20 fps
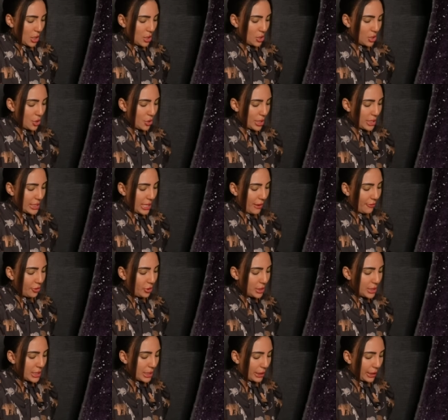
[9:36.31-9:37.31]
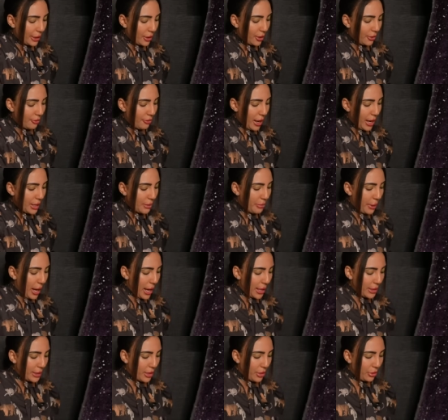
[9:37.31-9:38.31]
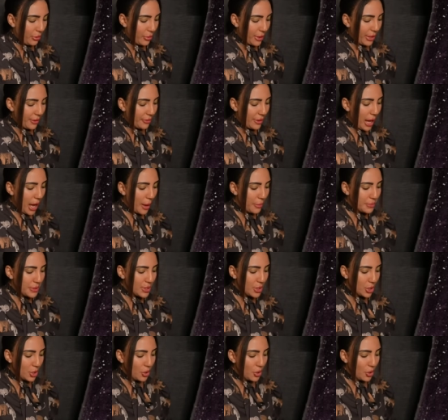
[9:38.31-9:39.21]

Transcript: So the devil is clarified by the Three of Cups.